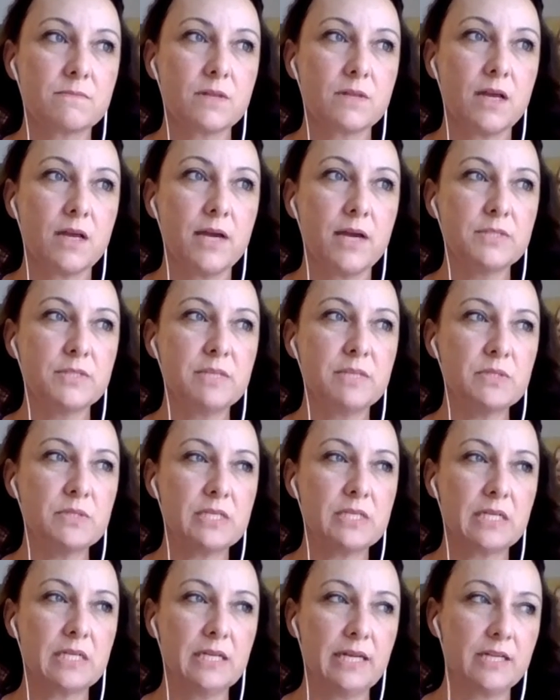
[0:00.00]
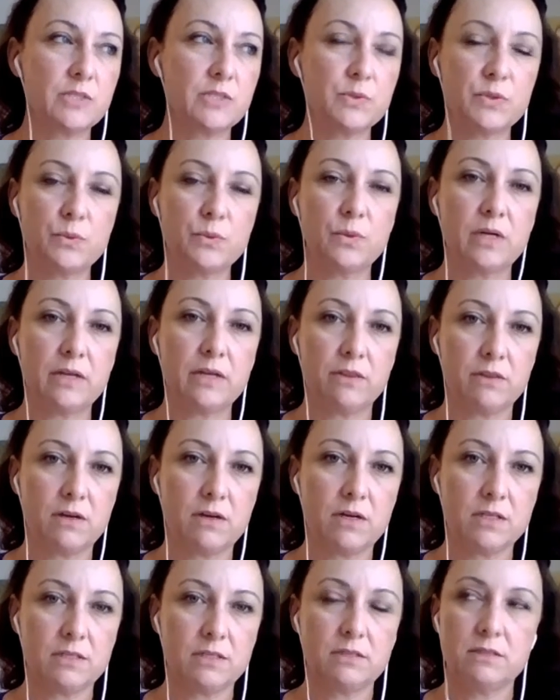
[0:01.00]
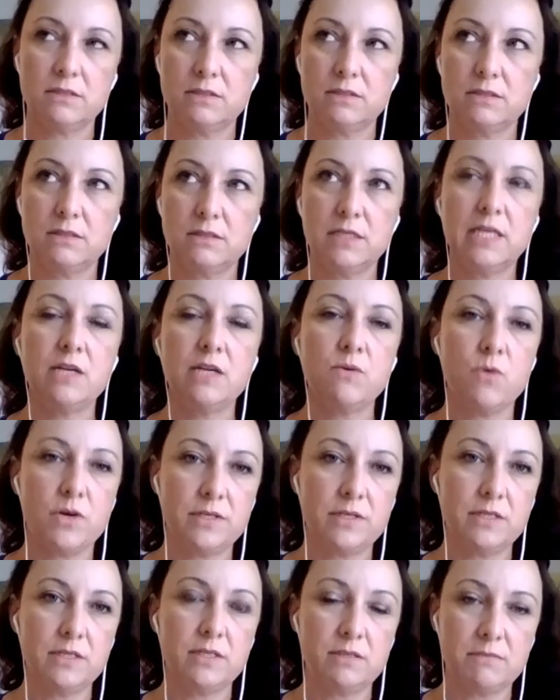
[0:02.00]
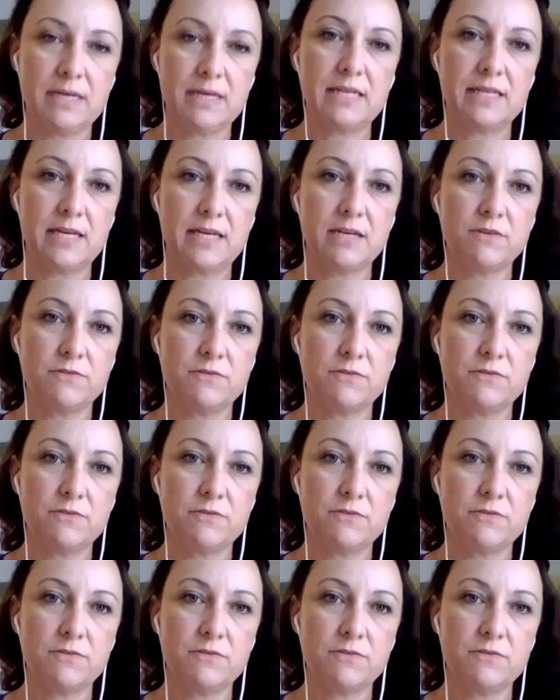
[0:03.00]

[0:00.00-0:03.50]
I was able to connect with what I thought he wanted in my life.